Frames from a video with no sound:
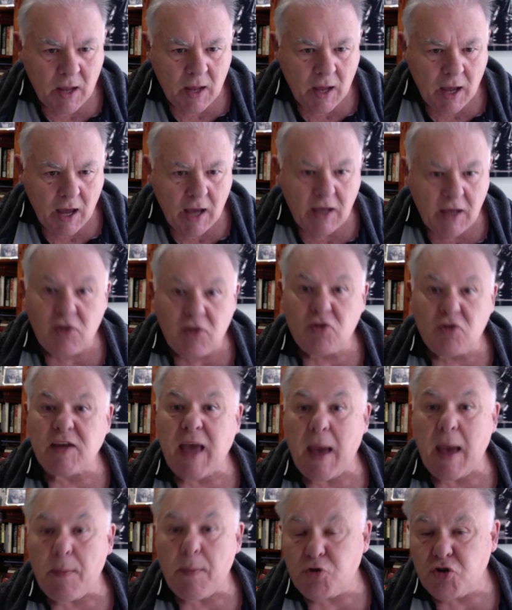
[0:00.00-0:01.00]
He
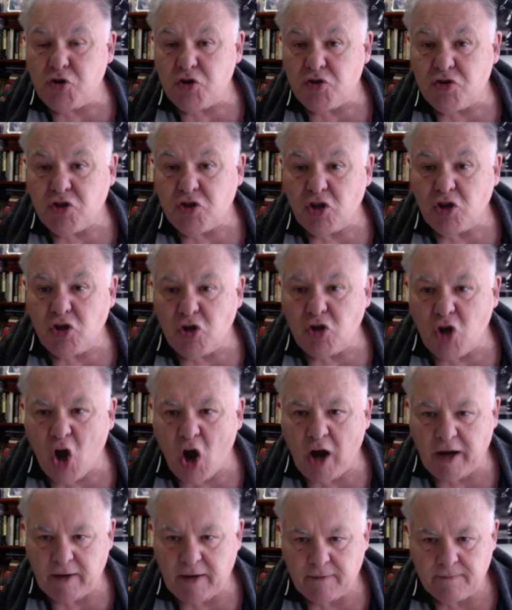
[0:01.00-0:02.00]
captured the
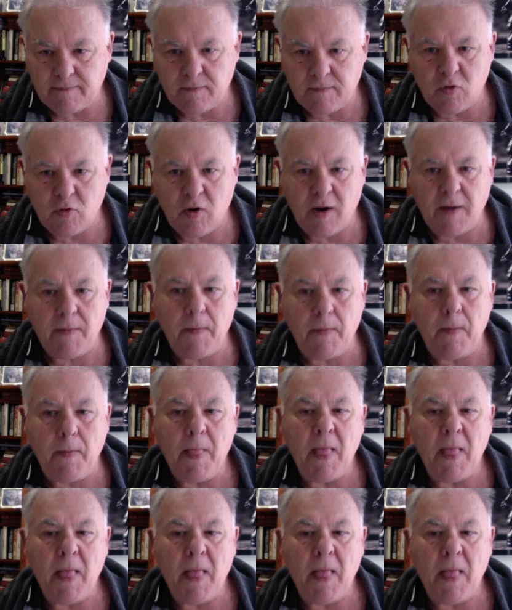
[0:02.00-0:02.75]
knight, right?